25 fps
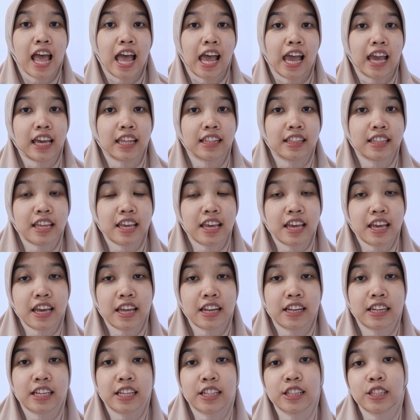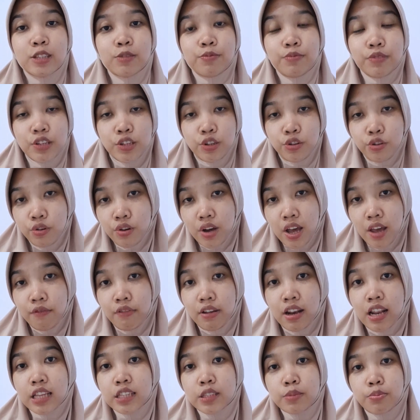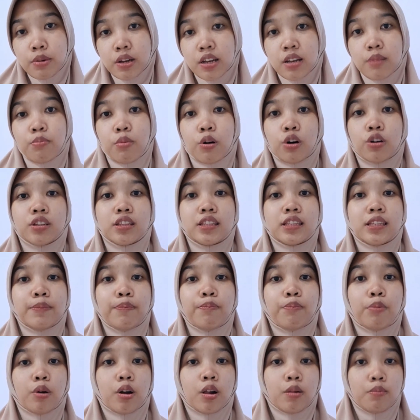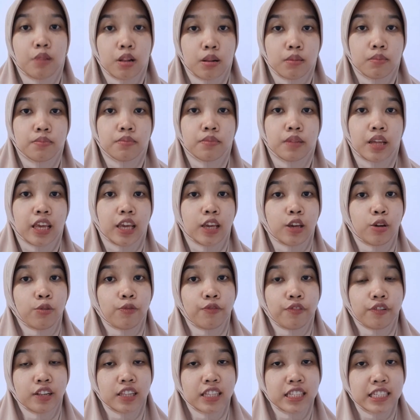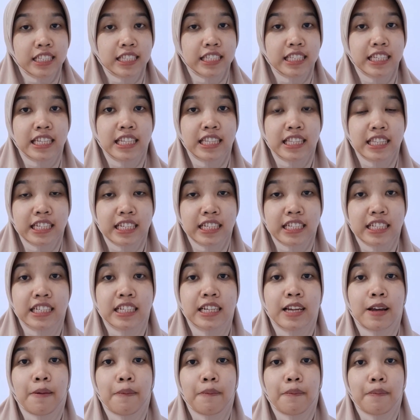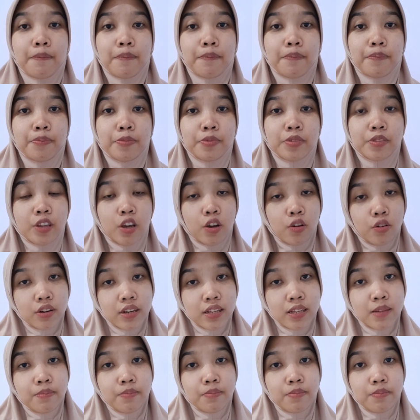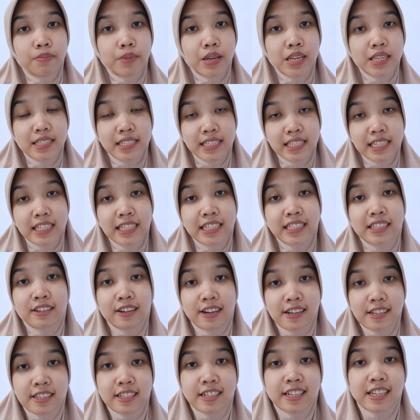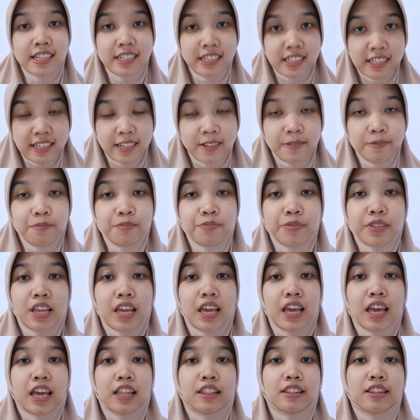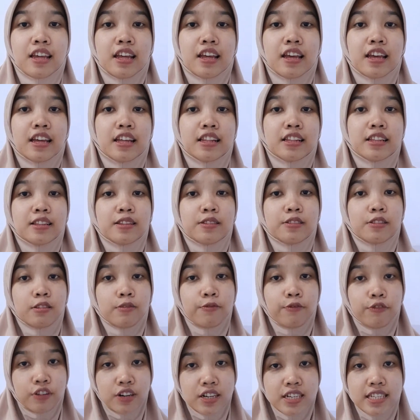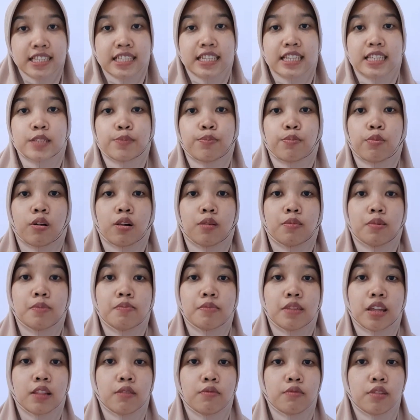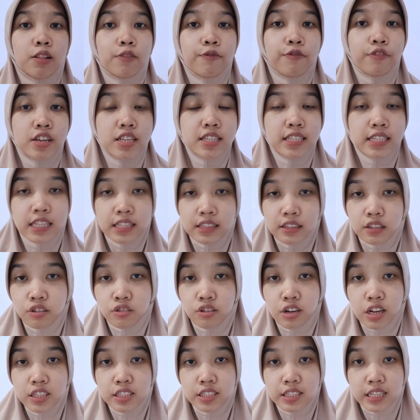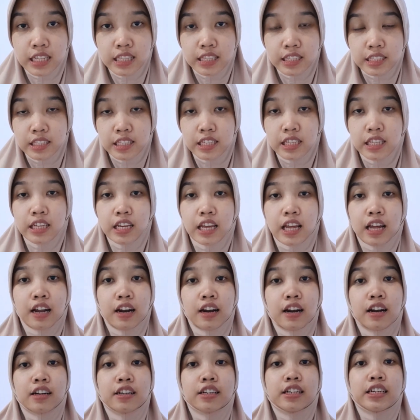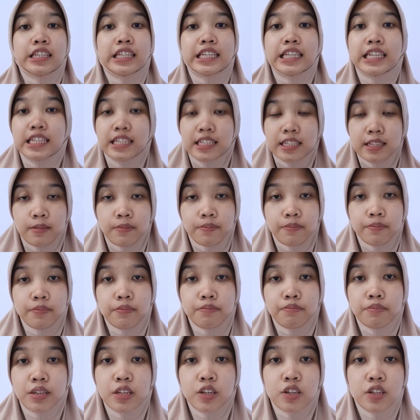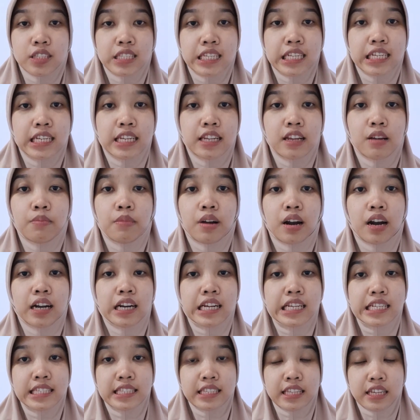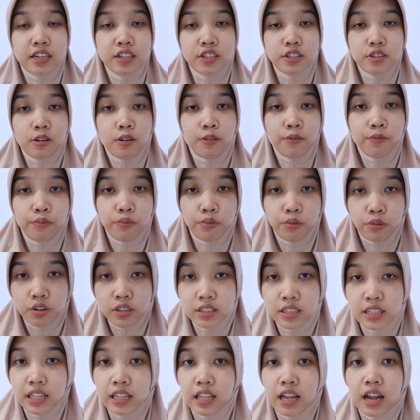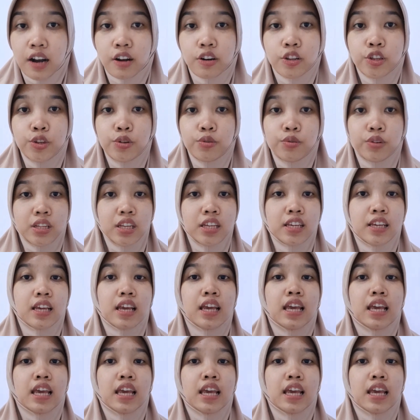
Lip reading: And then in this video, I will explain about the problem equivalence in the theory basic translation. And then first is problem that we'll face in the translating are idiom, because idiom are a series of words that are unique,